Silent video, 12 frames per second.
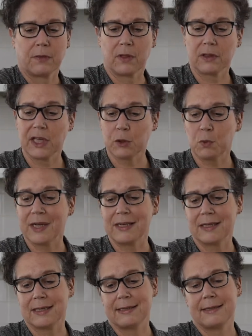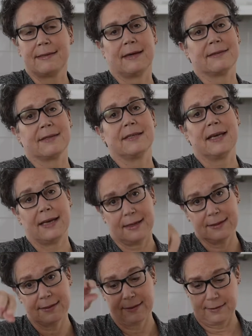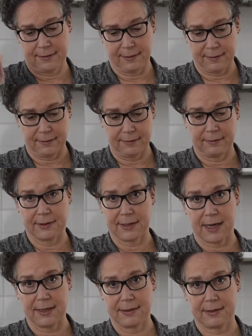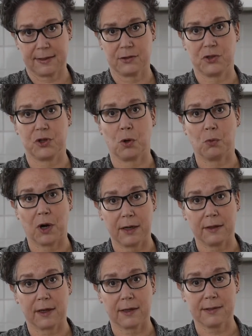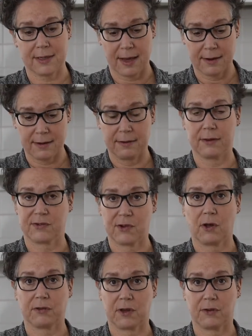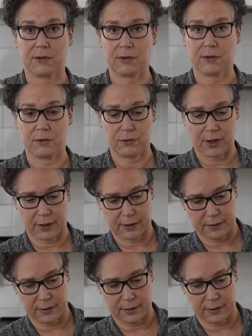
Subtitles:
liquid doesn't hit the sides, because you don't want, like I said, the salt into the drink.